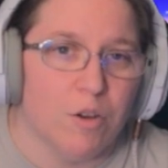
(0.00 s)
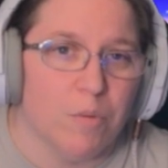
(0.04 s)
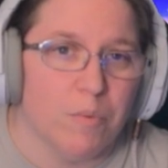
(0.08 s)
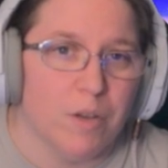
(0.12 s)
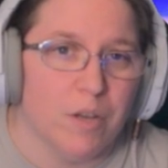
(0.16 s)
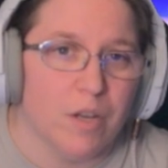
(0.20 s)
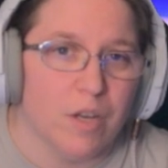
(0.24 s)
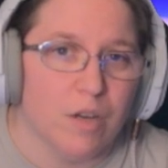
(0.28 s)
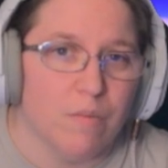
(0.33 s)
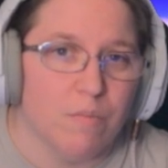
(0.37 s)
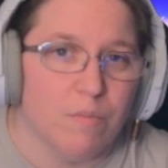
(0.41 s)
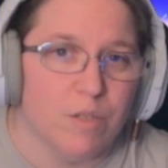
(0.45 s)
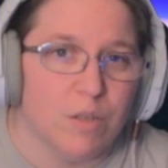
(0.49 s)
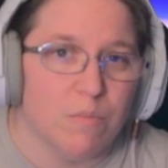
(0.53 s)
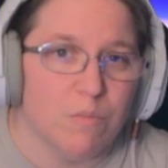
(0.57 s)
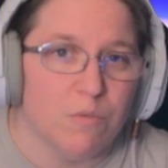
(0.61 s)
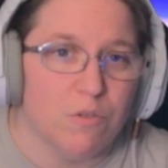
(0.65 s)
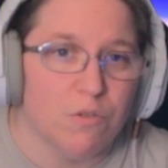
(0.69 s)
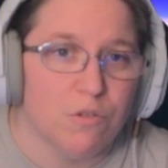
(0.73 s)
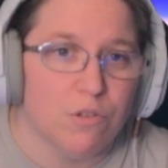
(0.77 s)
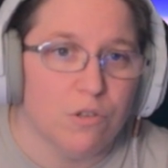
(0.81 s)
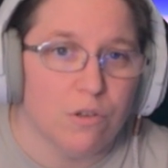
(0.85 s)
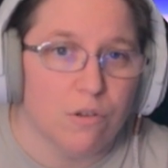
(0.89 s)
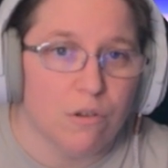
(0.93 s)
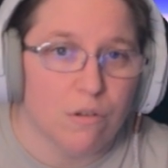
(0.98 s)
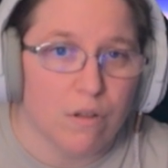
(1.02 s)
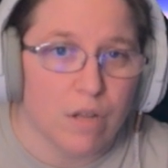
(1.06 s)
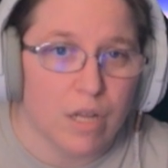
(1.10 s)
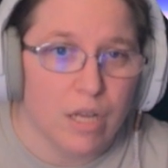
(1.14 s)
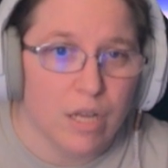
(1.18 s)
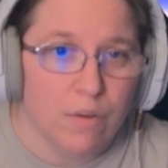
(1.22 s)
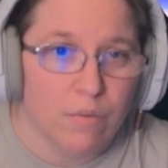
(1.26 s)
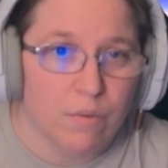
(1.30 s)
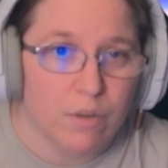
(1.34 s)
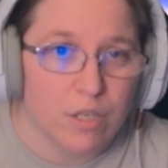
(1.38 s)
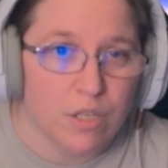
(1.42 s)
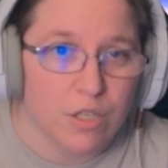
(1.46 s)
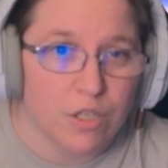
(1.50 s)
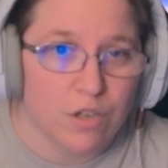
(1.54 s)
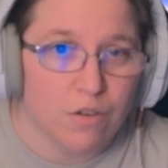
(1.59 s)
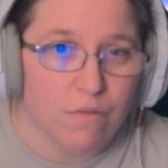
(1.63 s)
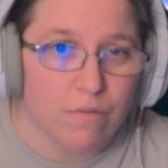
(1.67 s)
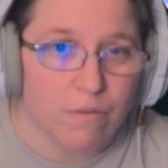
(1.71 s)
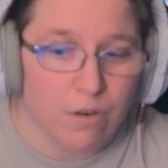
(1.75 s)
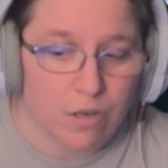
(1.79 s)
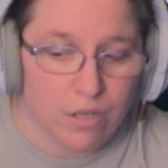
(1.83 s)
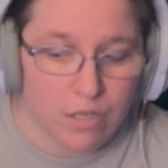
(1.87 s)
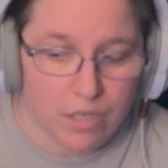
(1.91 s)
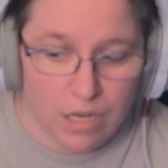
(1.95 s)
becomes emotional language
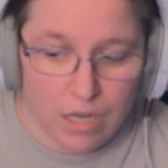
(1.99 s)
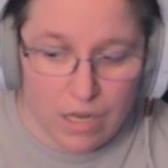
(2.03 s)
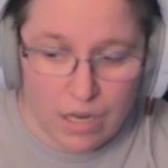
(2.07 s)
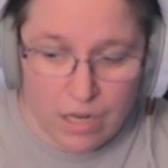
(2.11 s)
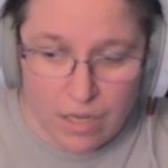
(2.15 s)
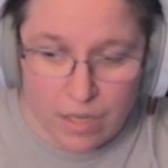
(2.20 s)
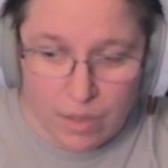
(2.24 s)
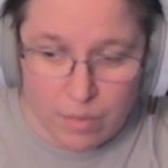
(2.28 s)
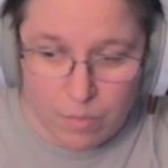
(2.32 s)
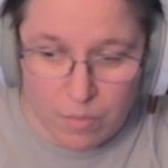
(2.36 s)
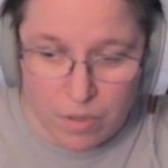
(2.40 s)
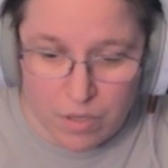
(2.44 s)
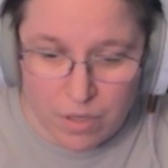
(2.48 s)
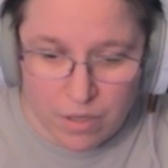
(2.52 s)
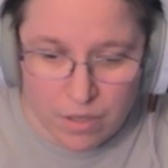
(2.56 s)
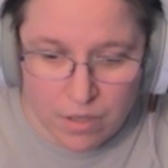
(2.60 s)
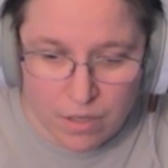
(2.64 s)
over time.